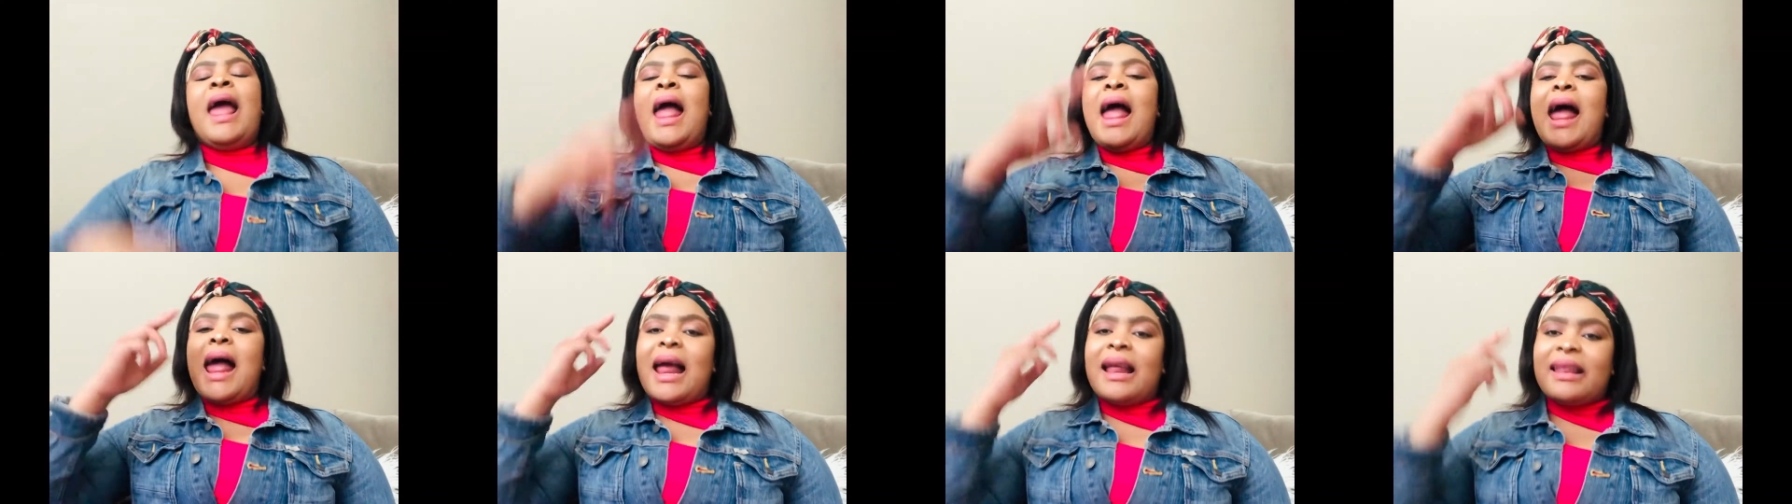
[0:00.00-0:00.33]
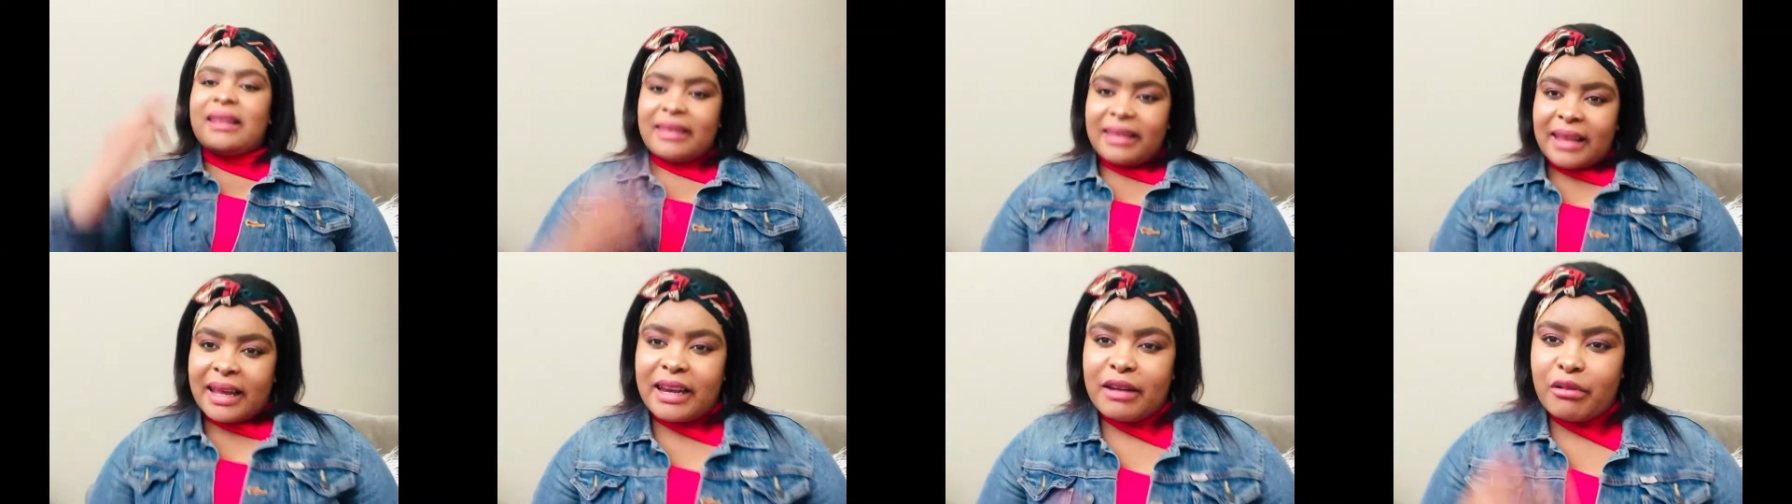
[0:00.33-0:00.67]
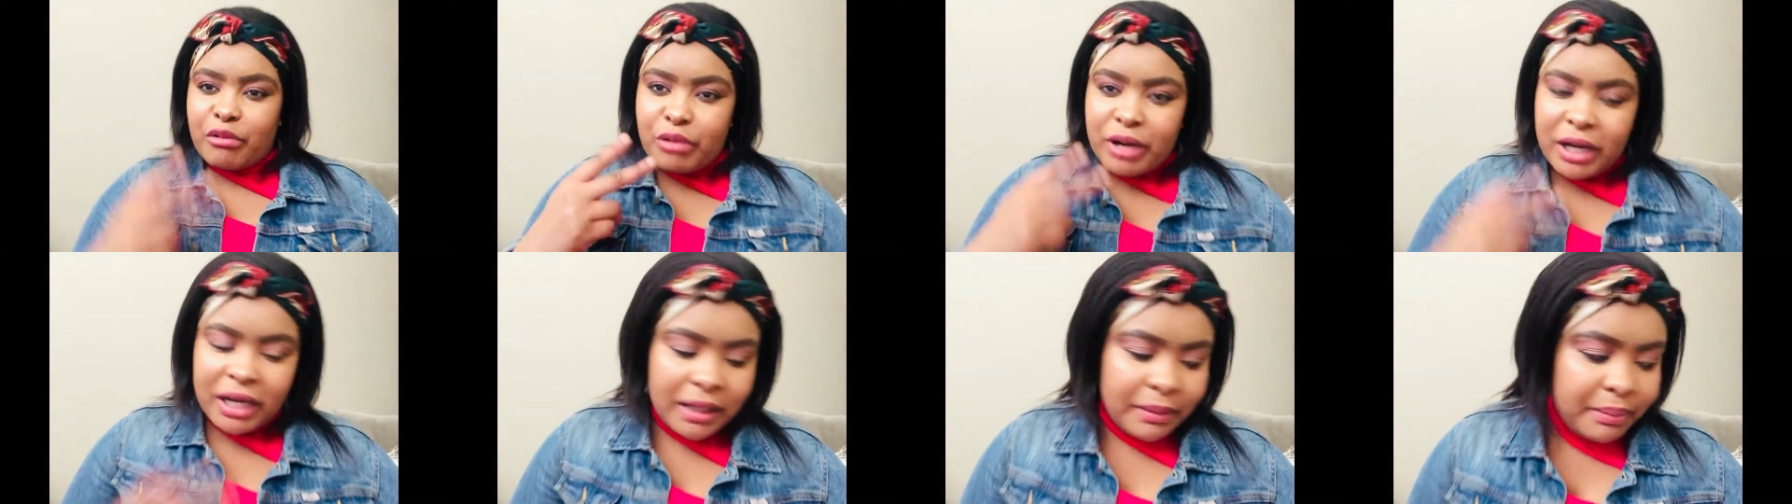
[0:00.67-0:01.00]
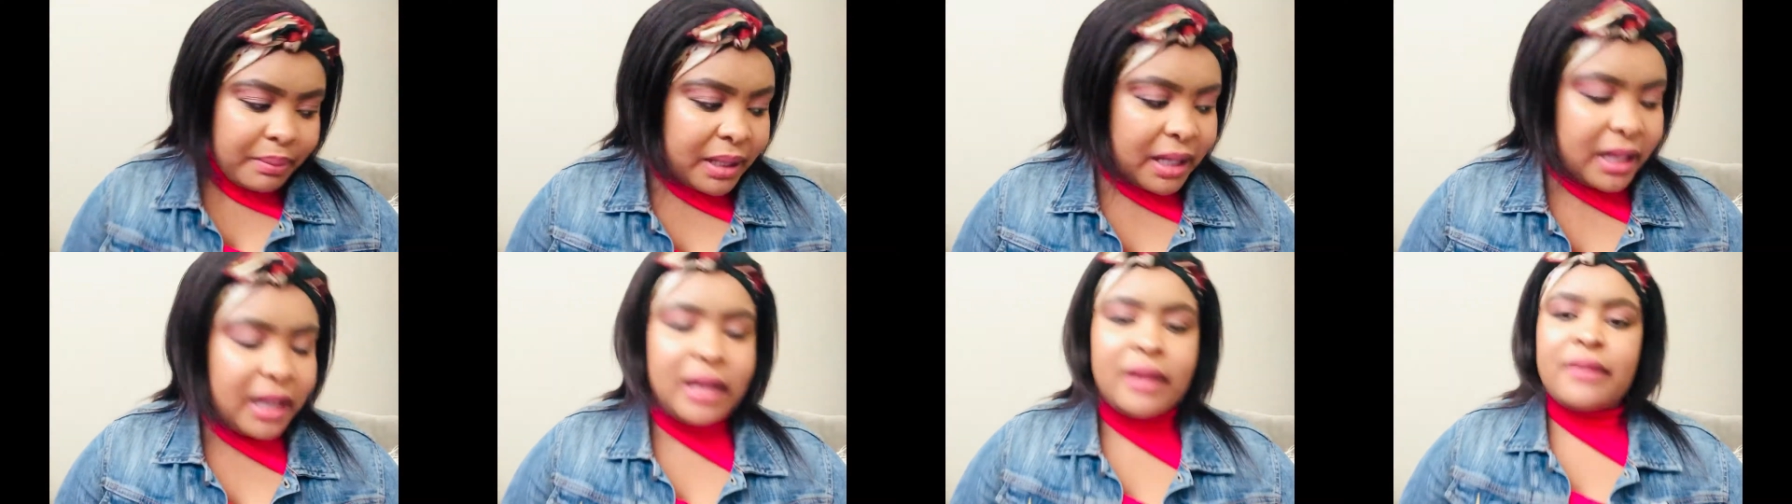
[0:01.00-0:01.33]
and they really
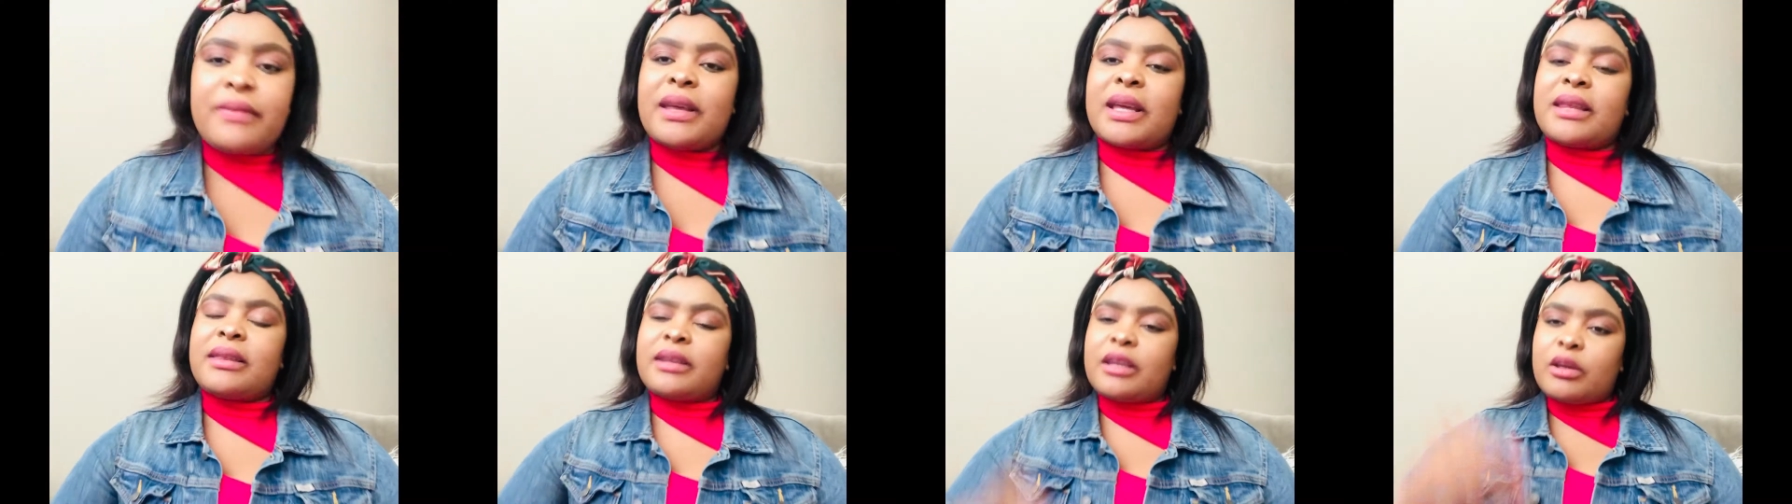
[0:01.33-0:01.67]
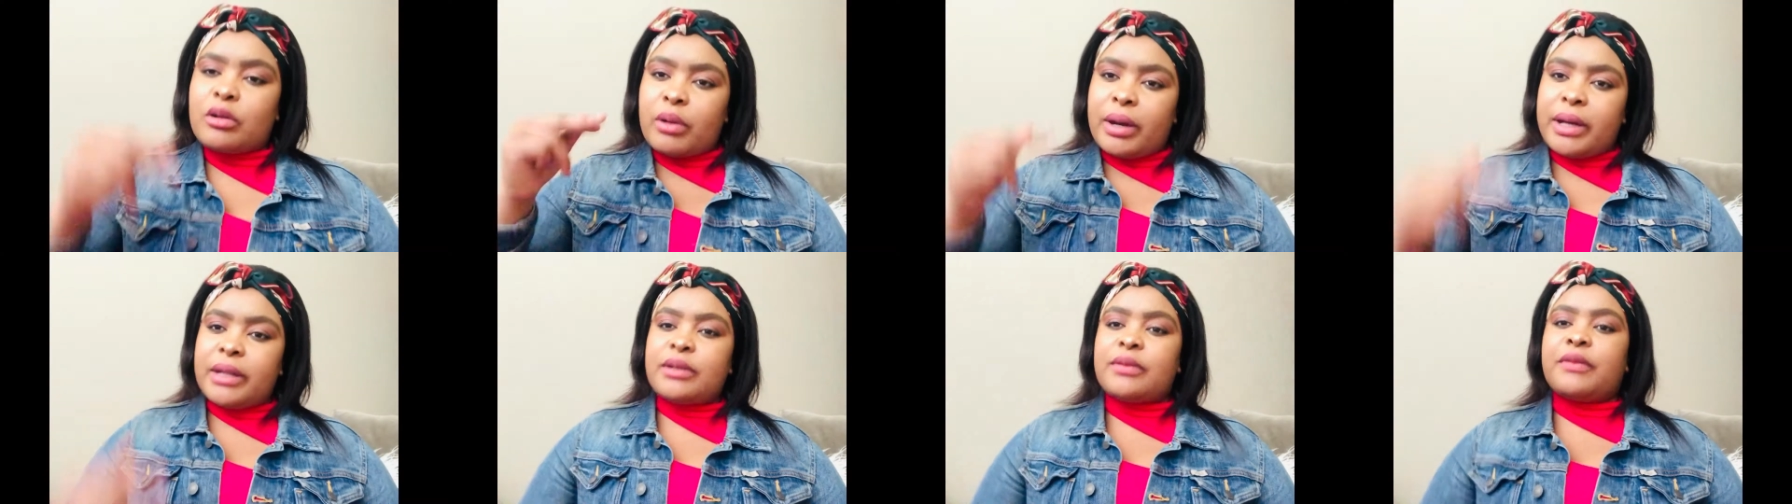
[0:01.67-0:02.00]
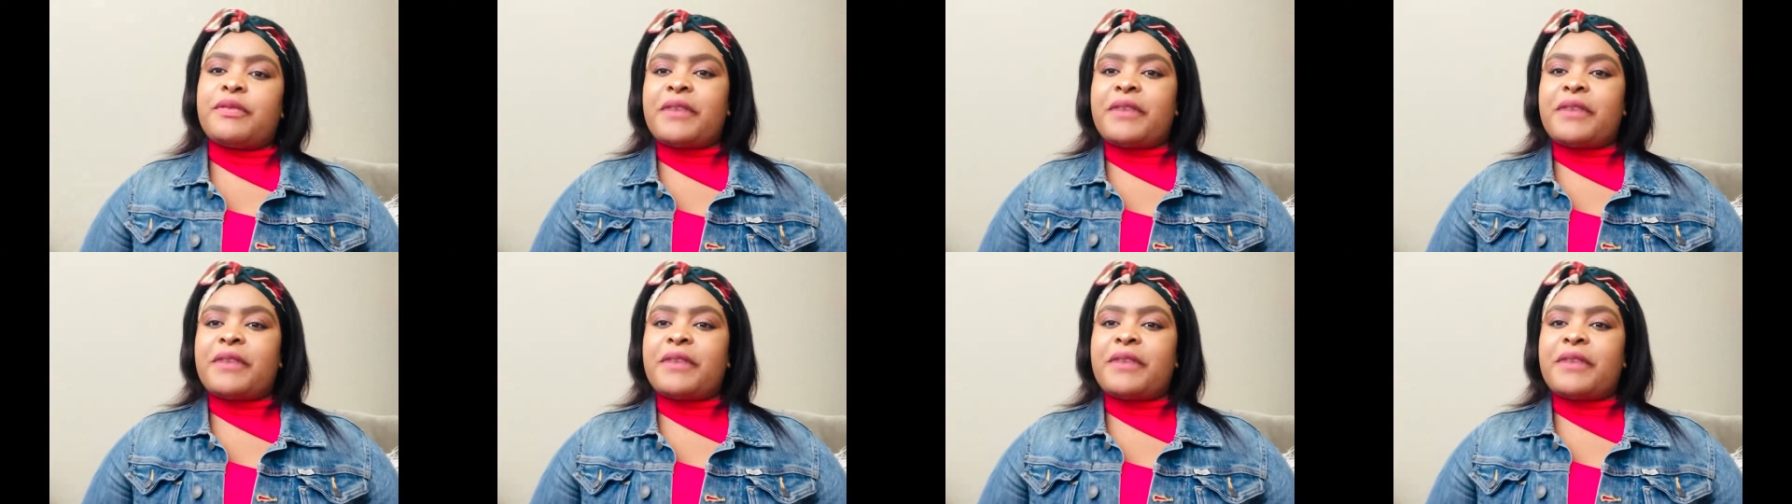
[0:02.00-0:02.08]
believe that they're going to